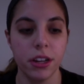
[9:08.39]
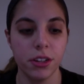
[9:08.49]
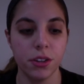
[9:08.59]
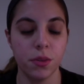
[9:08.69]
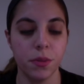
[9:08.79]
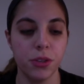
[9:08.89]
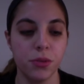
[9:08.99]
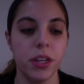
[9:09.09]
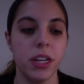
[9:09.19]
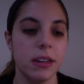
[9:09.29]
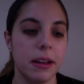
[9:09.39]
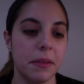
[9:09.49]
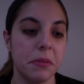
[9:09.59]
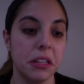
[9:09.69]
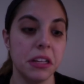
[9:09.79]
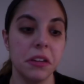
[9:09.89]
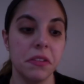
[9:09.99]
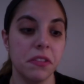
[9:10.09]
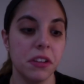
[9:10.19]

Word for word: you know, between, I believe,